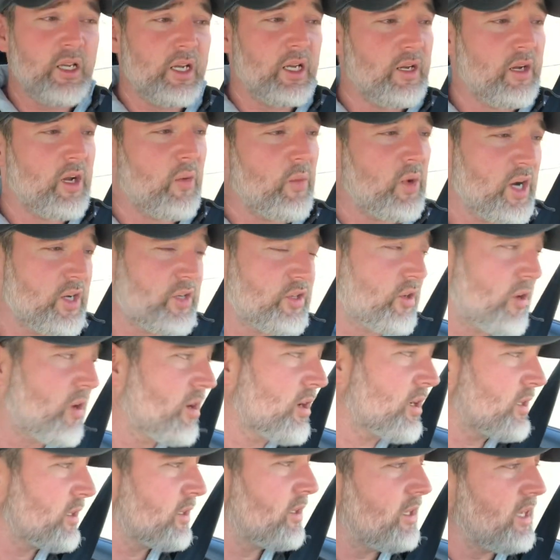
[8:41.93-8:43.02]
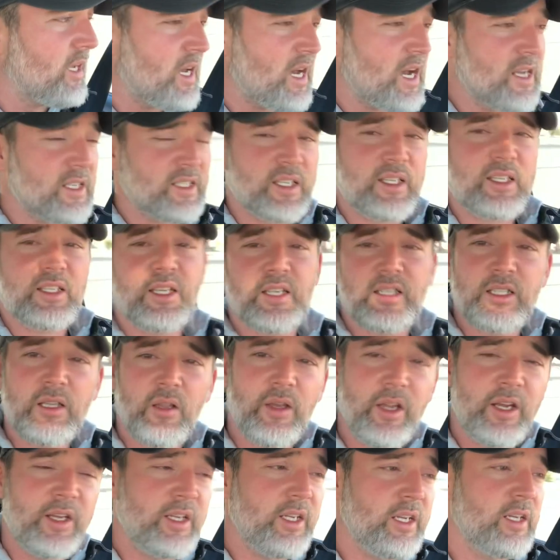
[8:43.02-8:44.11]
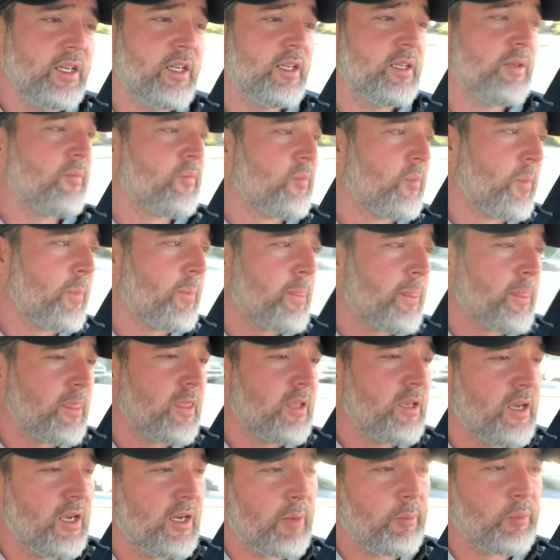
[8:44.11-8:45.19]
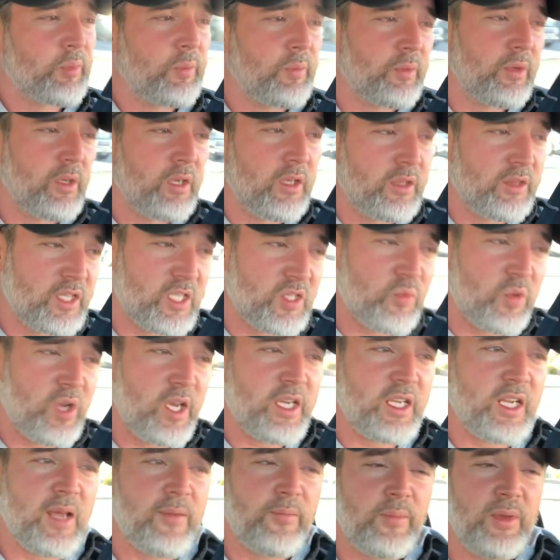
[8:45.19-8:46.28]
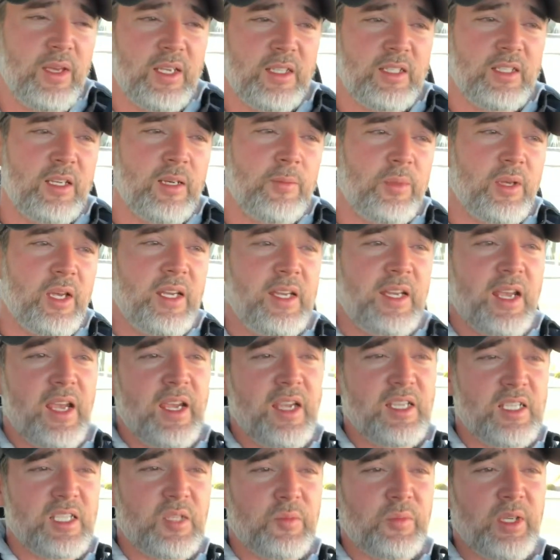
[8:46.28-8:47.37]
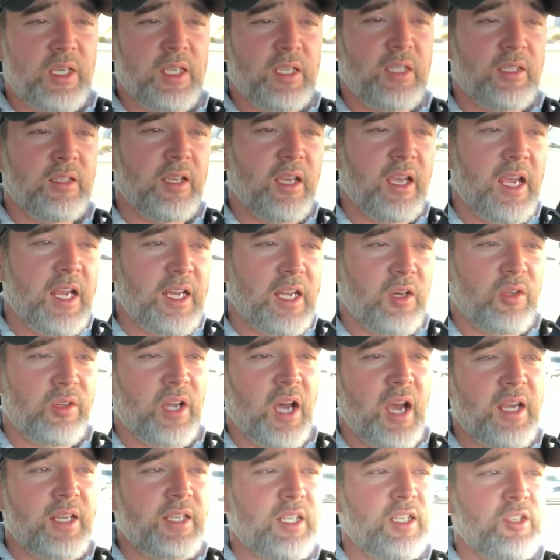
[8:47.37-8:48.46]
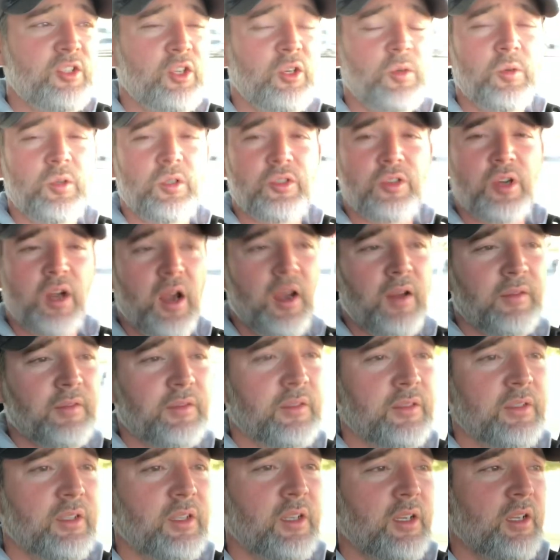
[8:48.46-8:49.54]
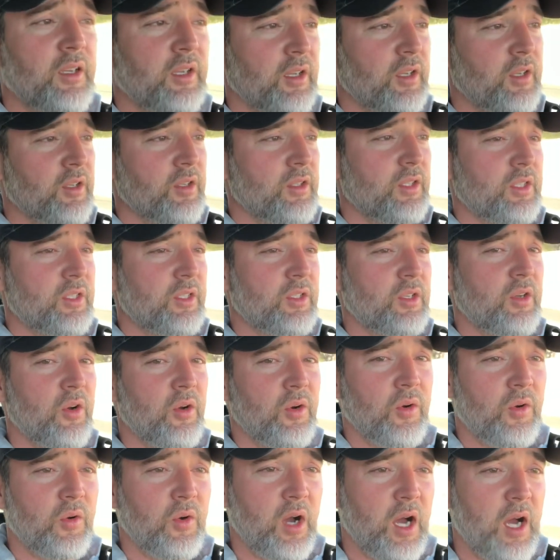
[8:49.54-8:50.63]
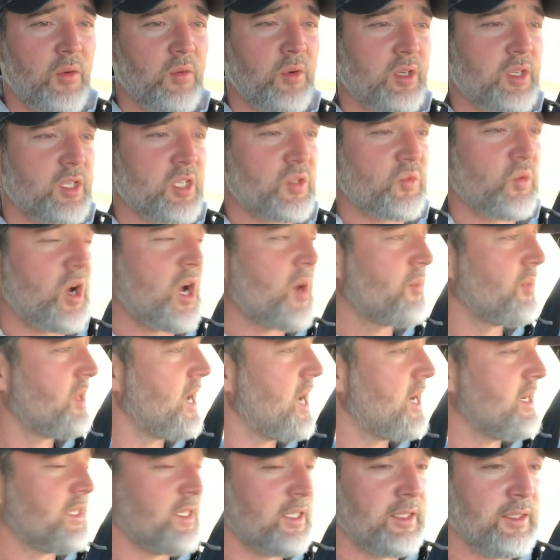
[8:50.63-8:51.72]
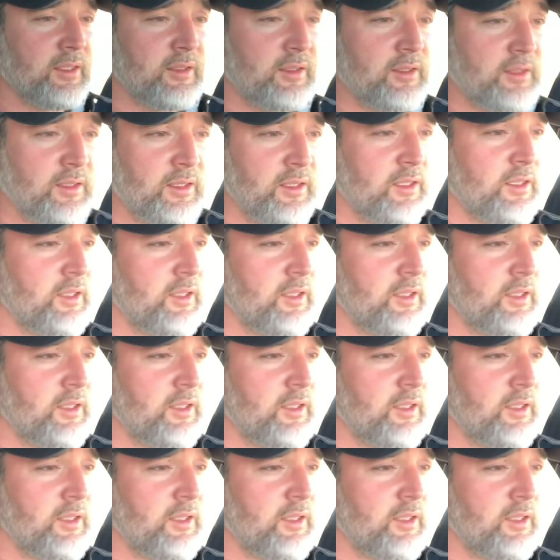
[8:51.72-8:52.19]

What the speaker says: And on my truck, it has a 6L80 in it. And this weekend I picked up an 8-speed 8L90 two-wheel drive. So I want to swap that in.